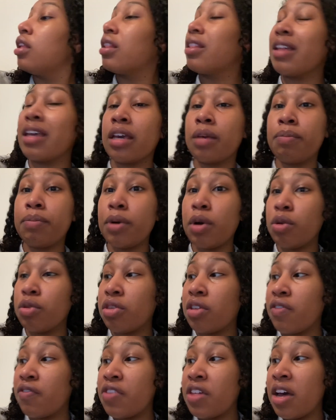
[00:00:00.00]
Like, both
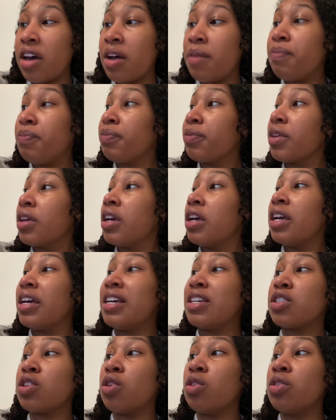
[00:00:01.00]
of them.
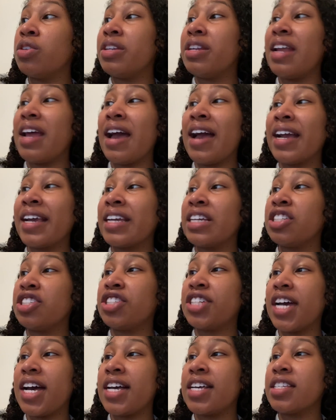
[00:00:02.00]
His whole neck and
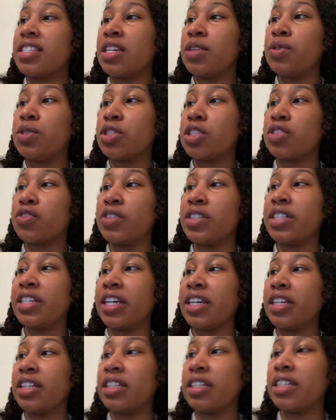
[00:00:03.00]
chest. It was just
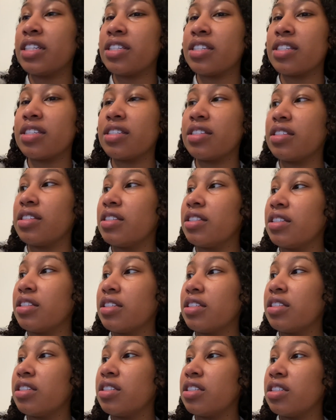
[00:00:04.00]
ridiculous.
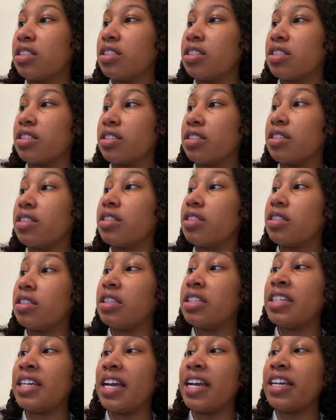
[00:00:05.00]
It's red.
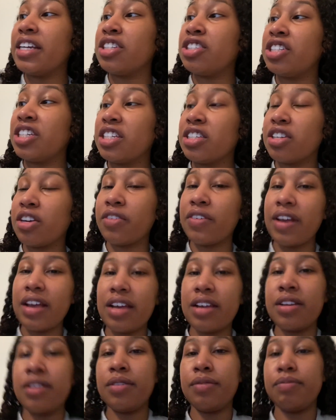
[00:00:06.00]
Yeah, your cheeks are red.